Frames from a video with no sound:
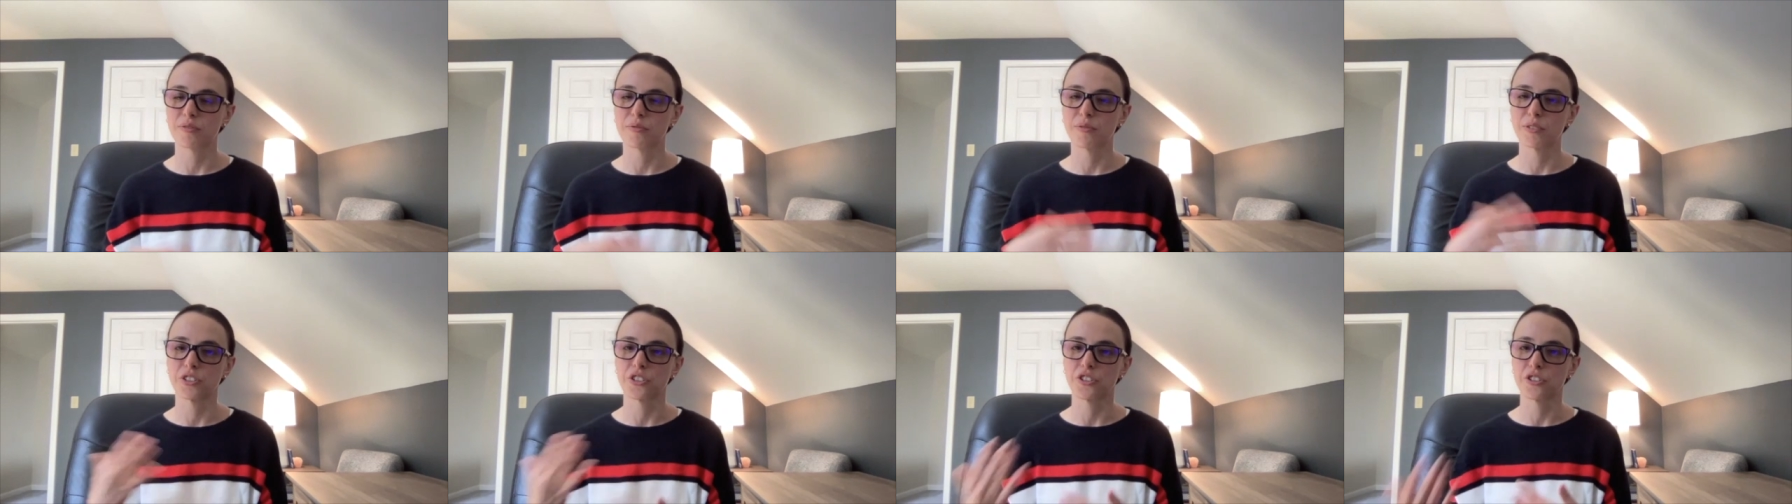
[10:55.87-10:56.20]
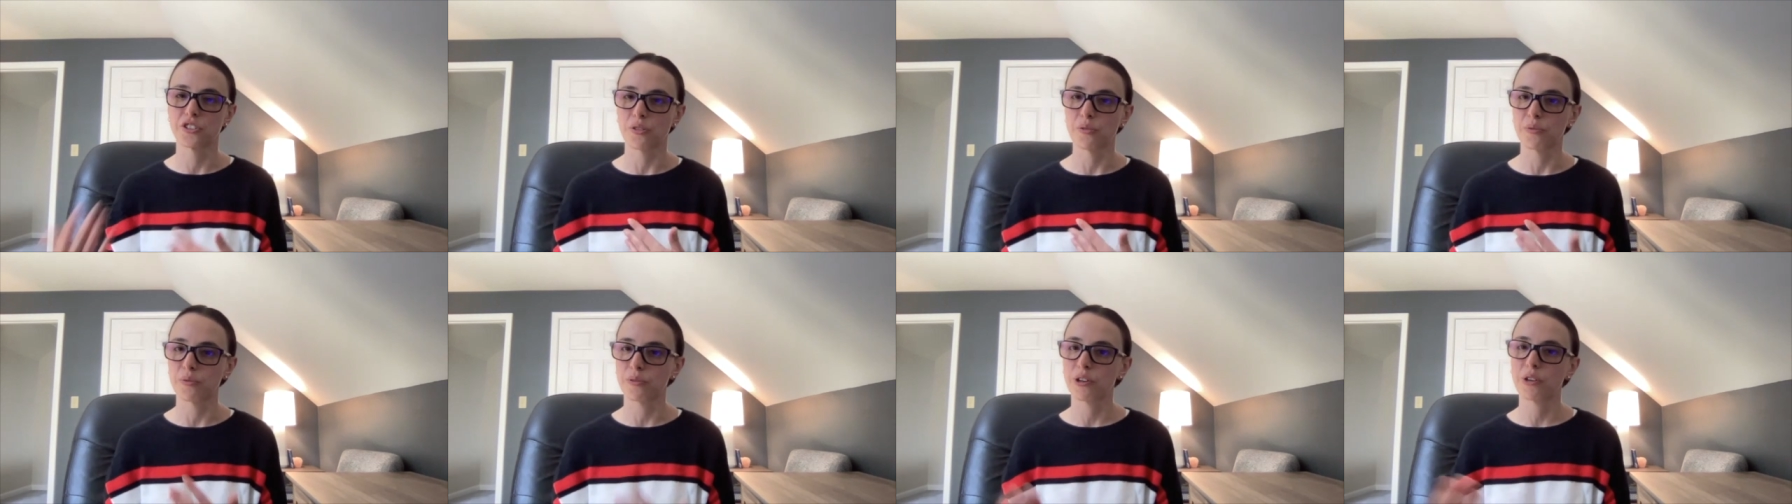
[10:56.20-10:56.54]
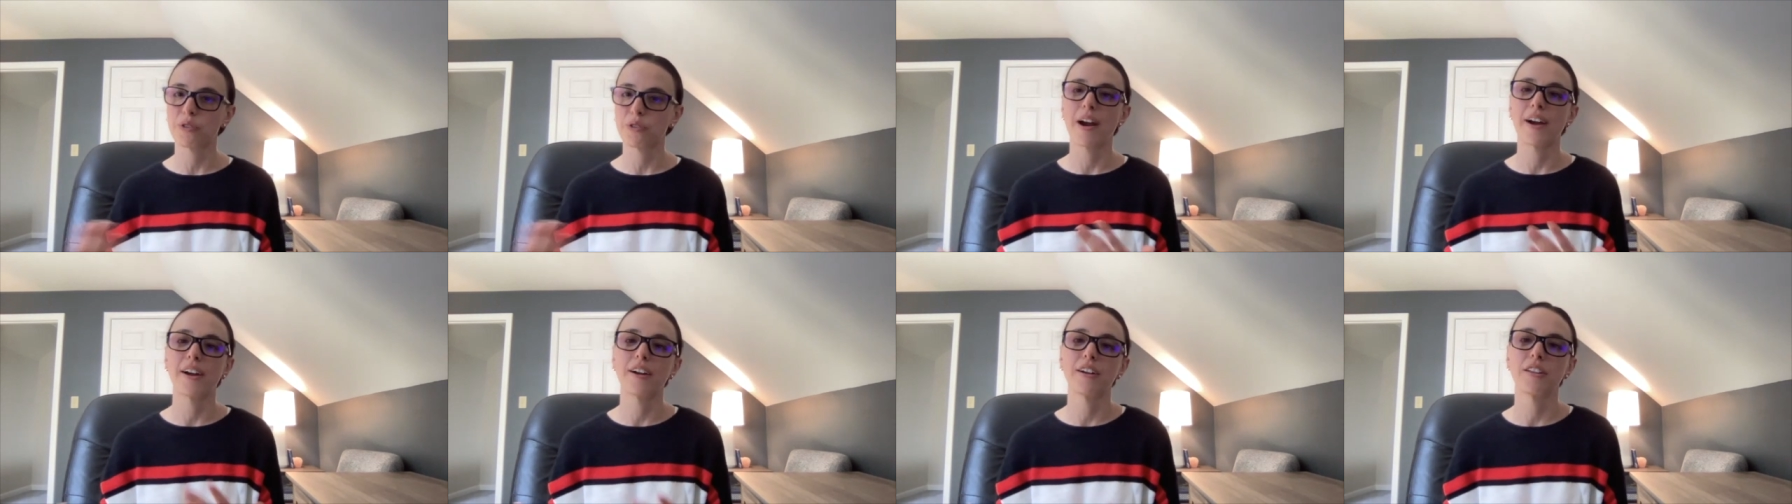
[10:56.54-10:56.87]
which don't
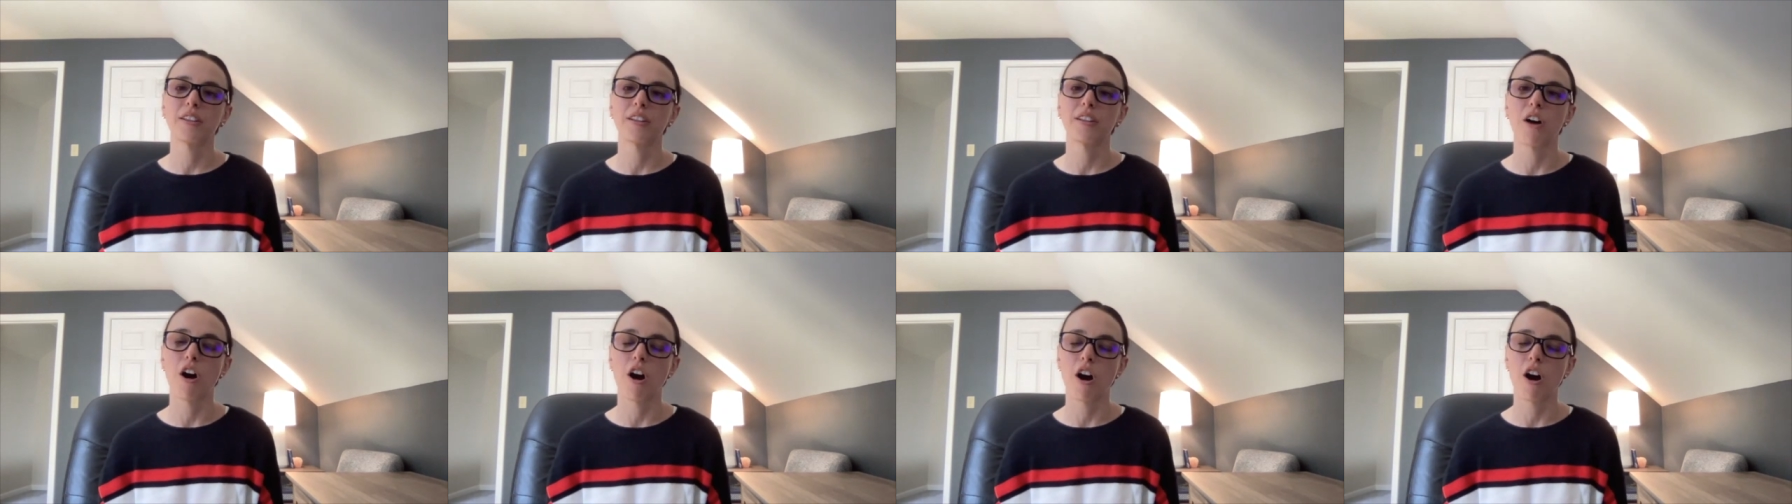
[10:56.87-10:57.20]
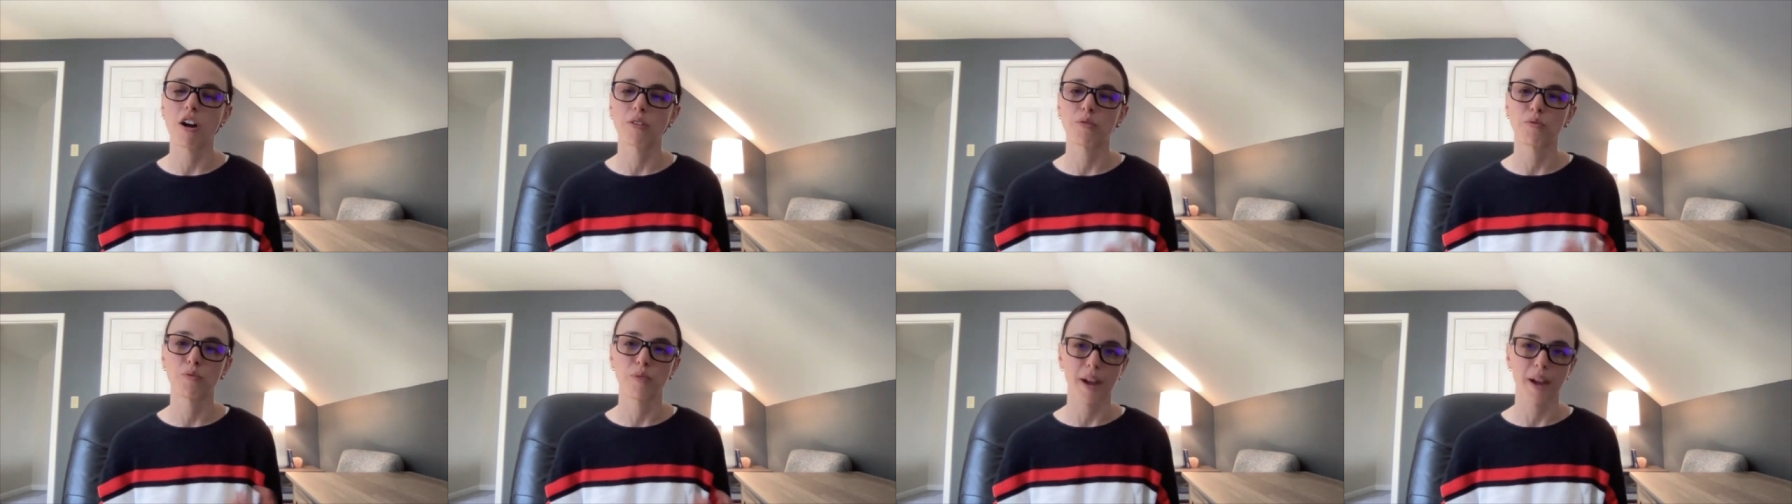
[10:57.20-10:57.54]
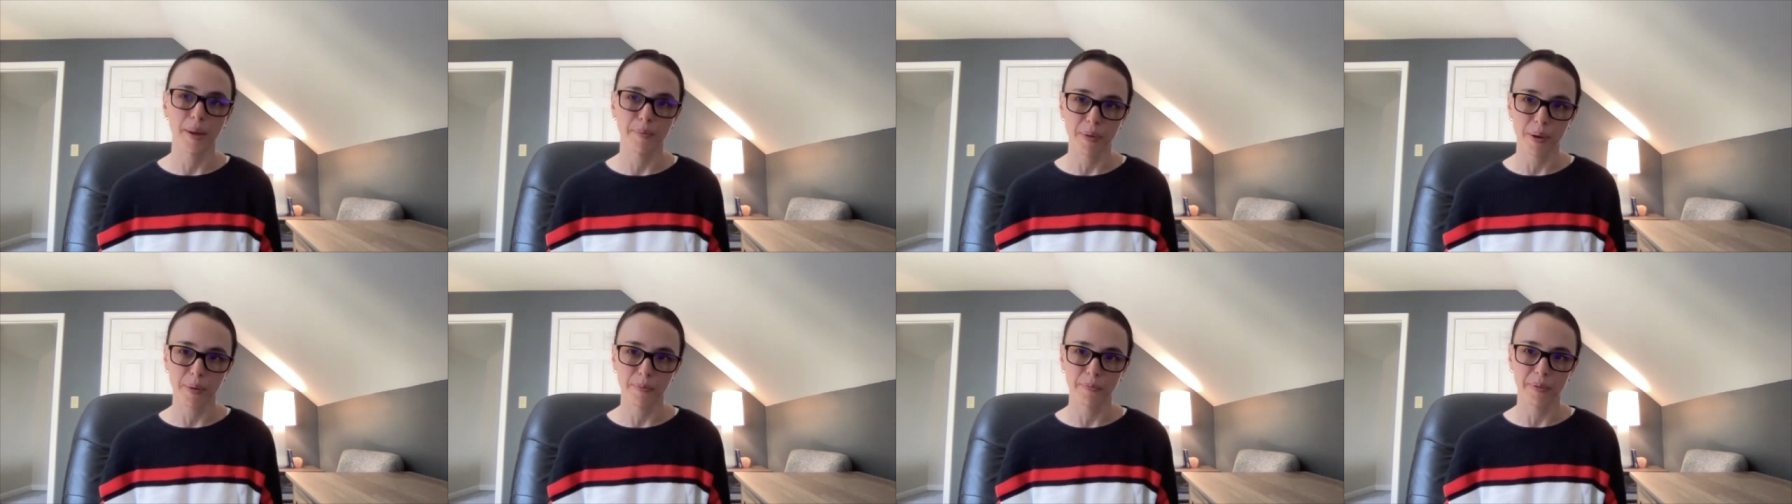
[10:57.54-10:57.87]
require long
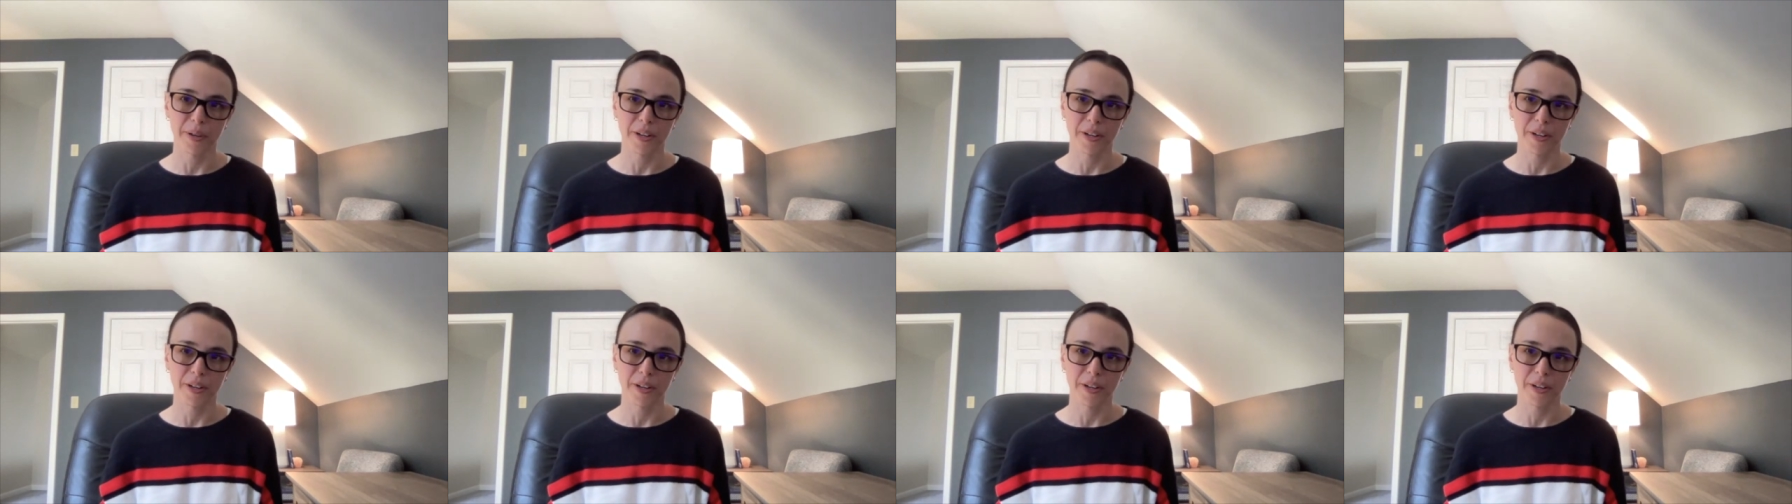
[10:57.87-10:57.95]
ramp up